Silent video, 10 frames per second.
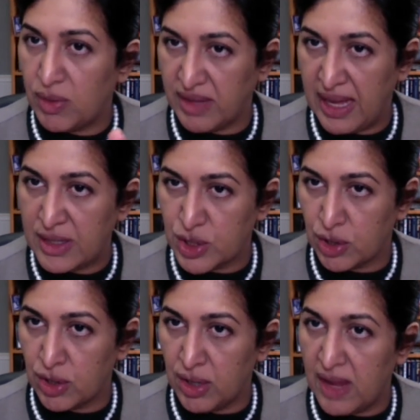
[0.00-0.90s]

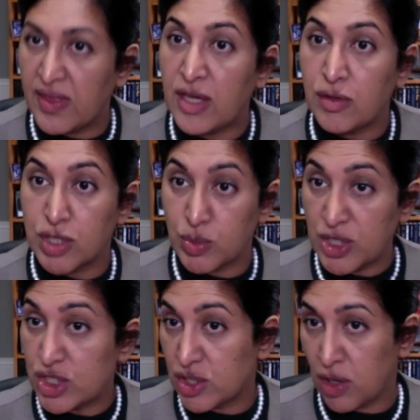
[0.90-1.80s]
cancer and then you switch
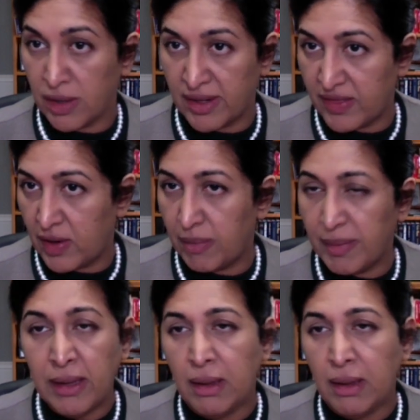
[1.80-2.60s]
to targeted therapy,